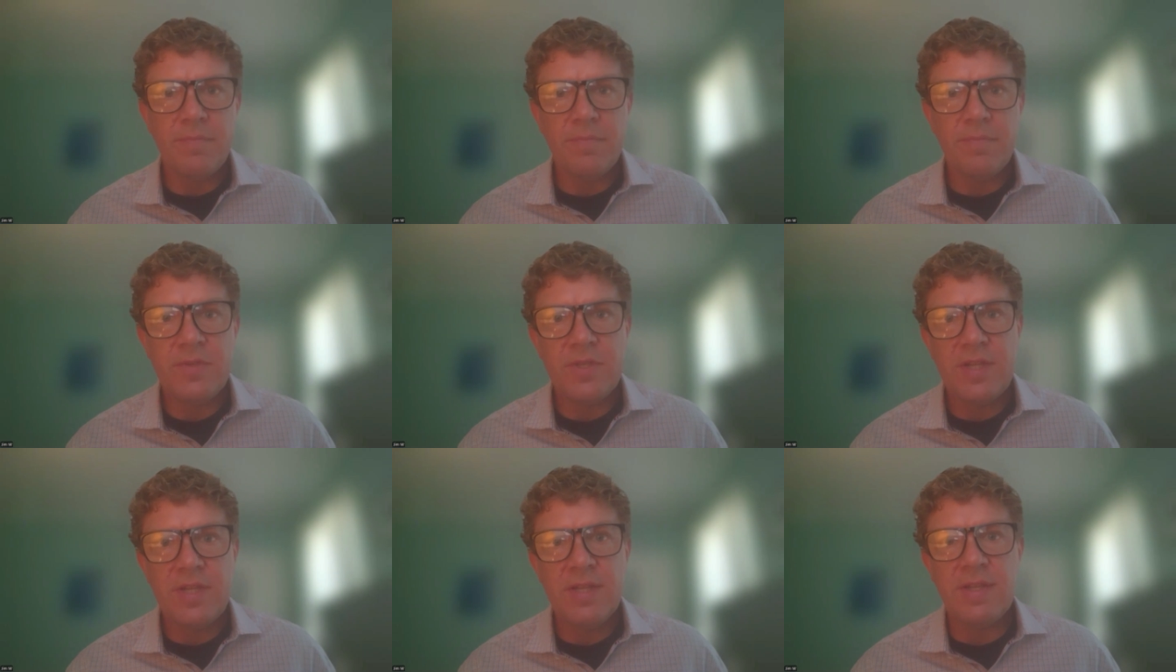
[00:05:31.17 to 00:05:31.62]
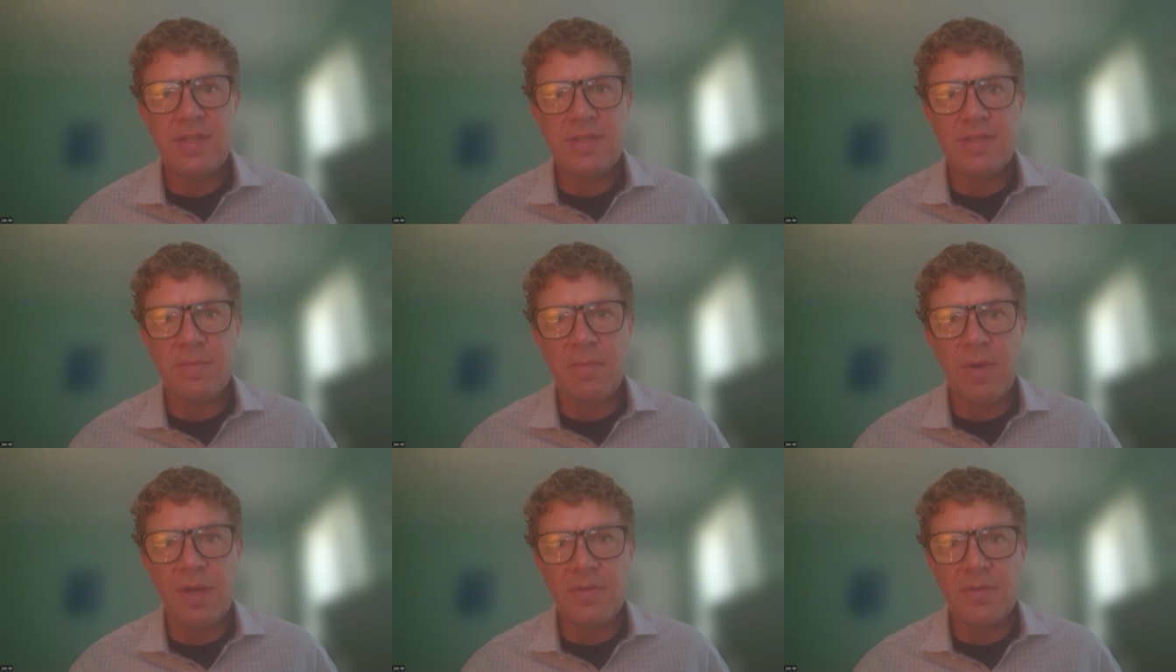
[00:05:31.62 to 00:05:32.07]
did
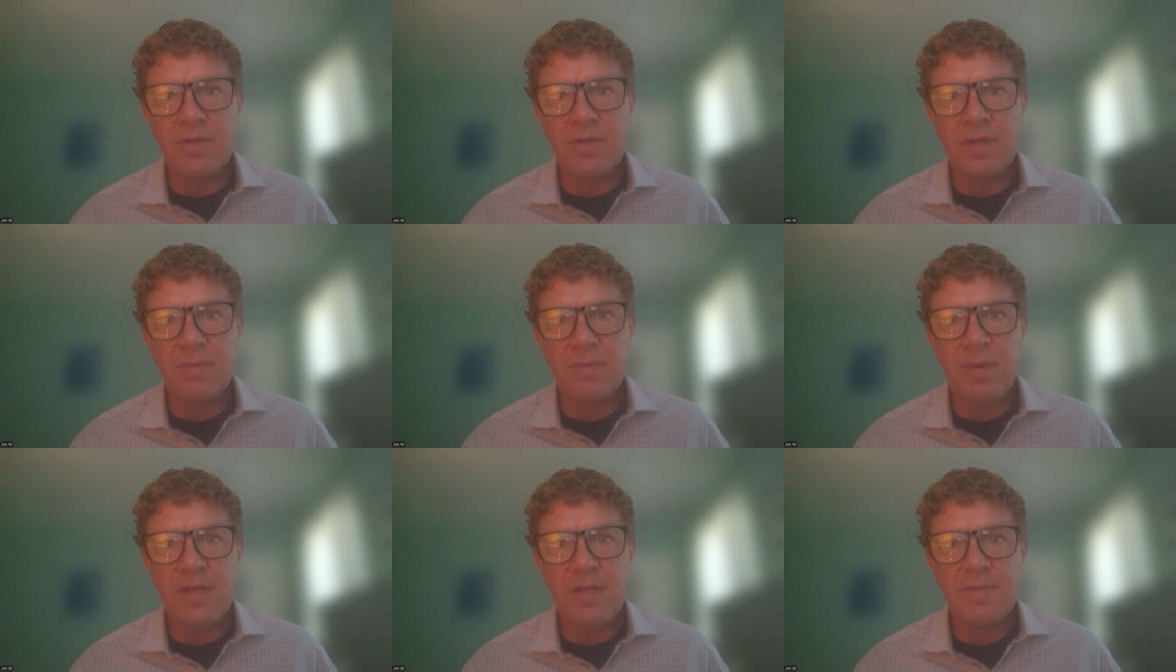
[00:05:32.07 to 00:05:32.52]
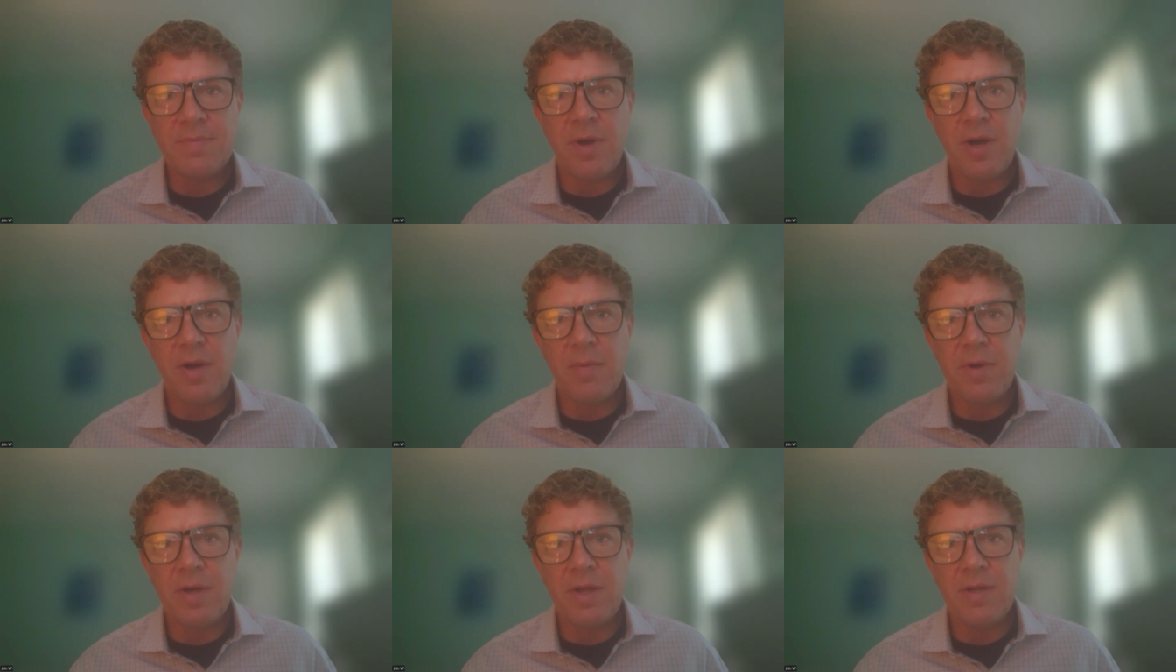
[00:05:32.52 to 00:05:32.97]
this in Major League
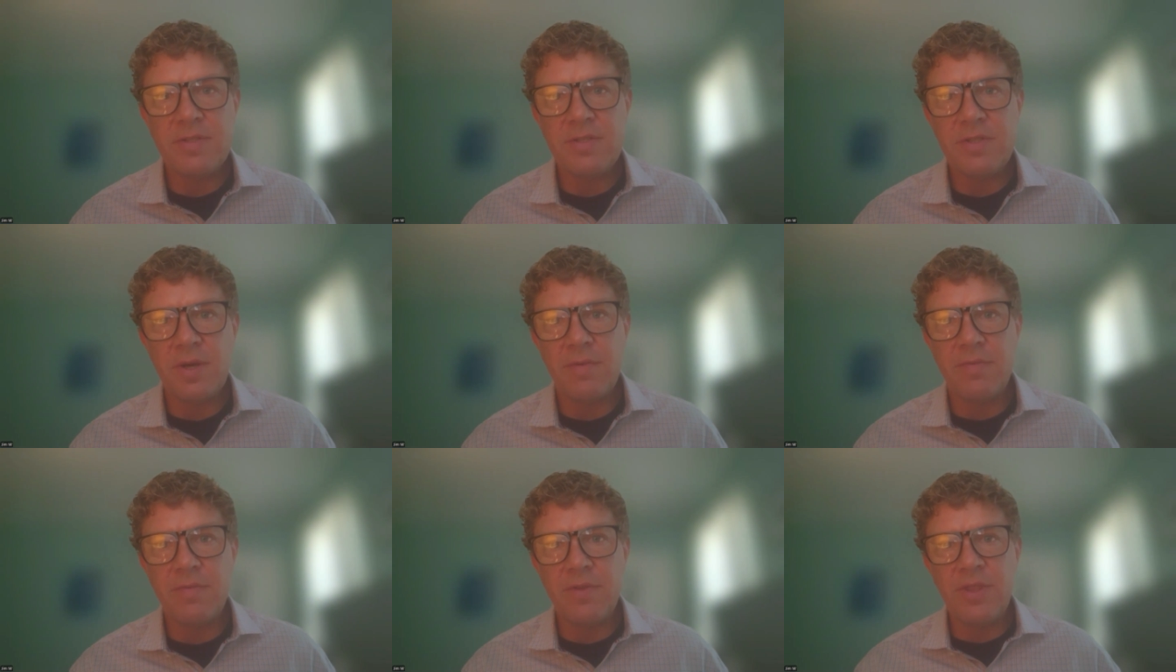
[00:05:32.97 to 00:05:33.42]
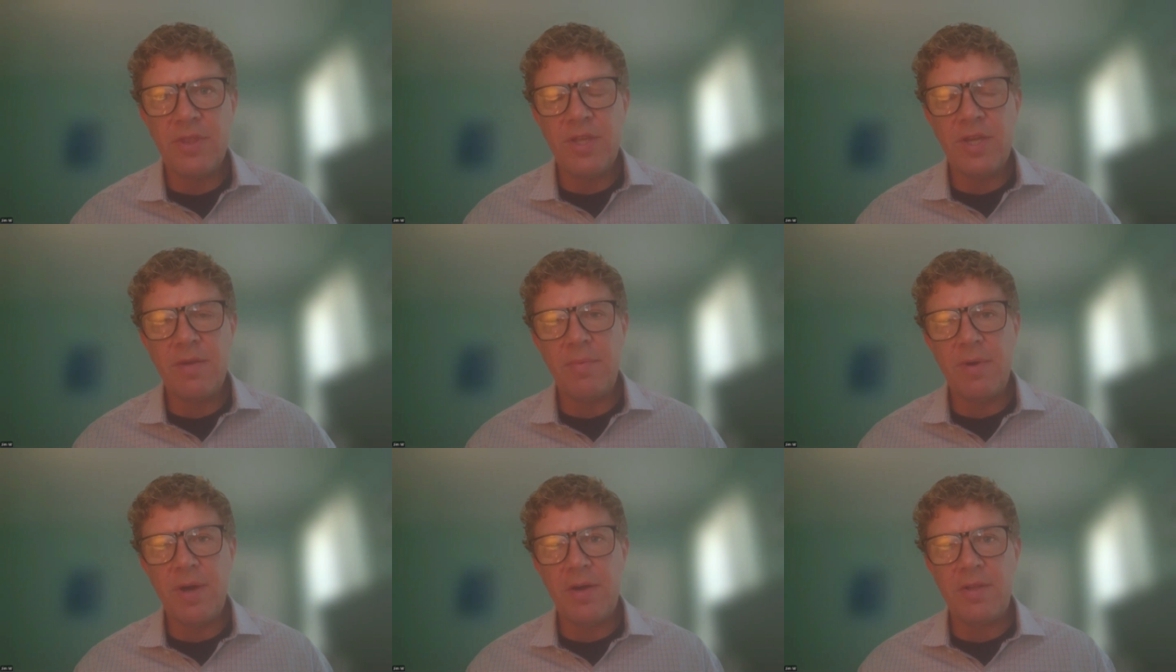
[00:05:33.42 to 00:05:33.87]
Baseball, but so if you
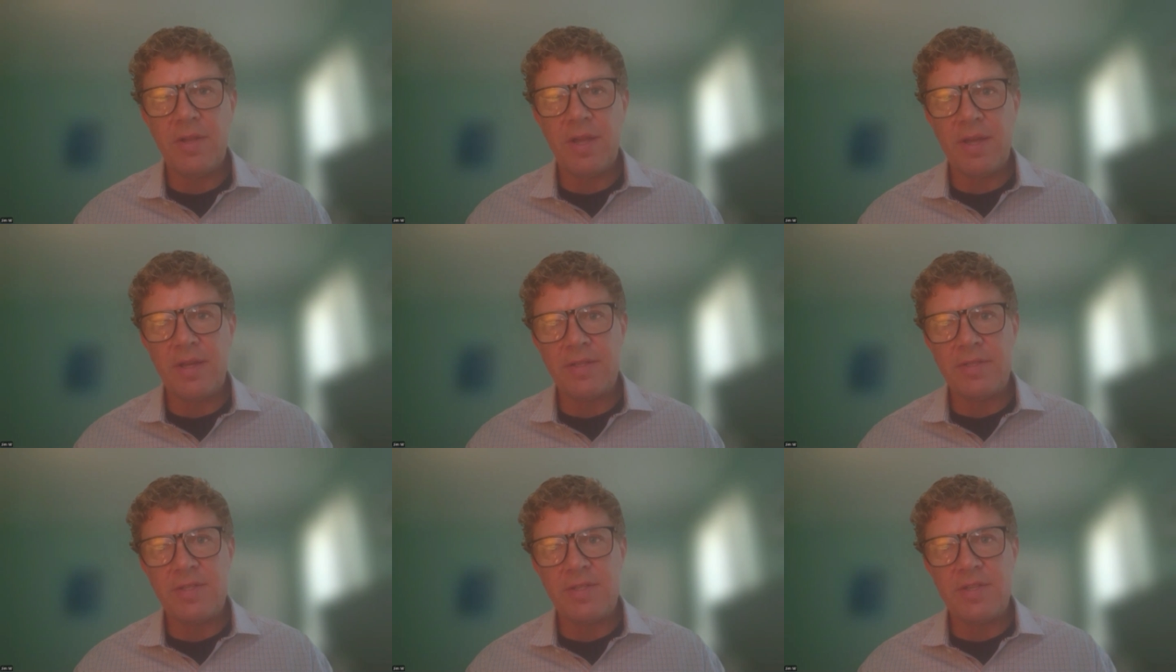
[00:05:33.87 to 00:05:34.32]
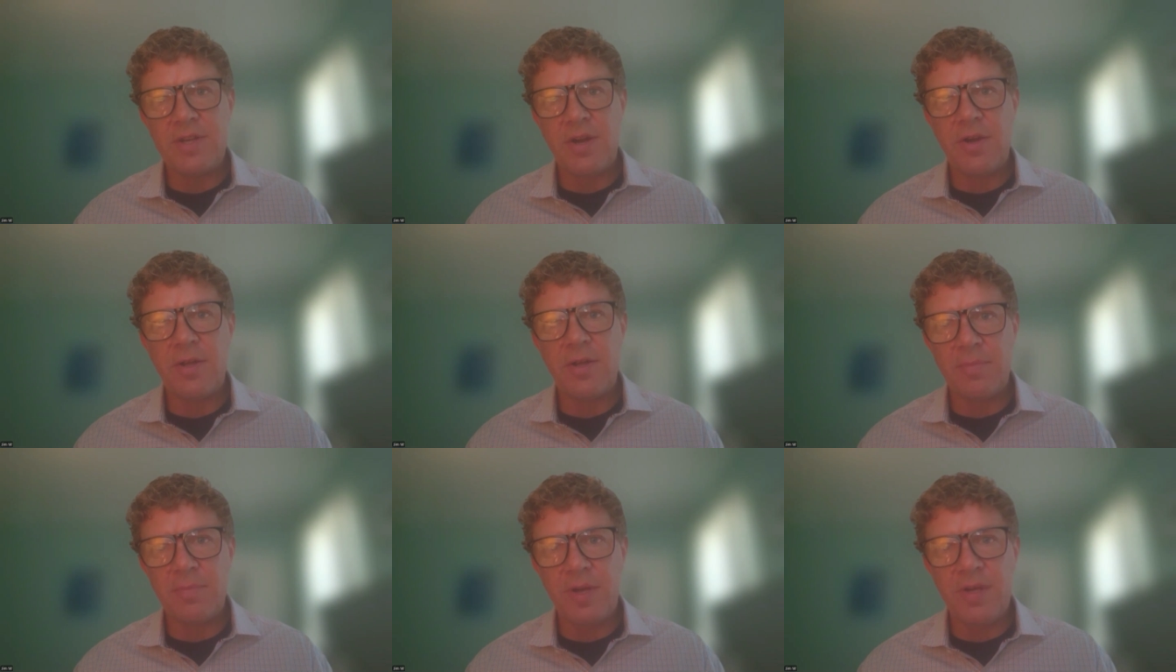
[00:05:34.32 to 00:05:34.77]
think about like a
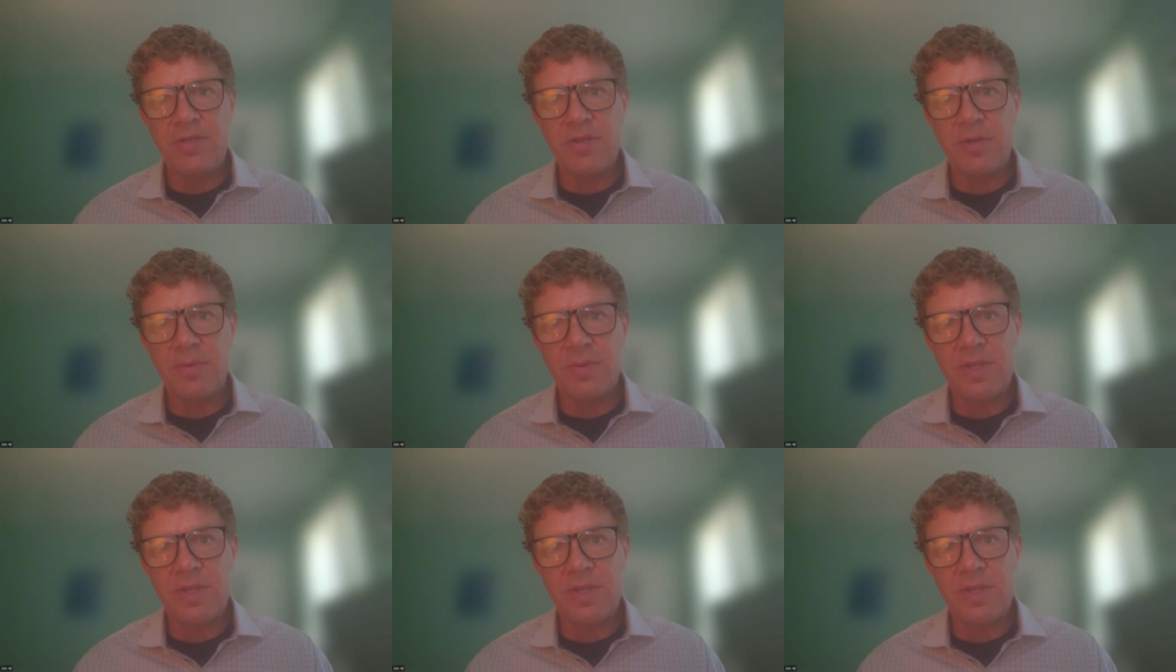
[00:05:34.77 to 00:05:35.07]
starting pitcher,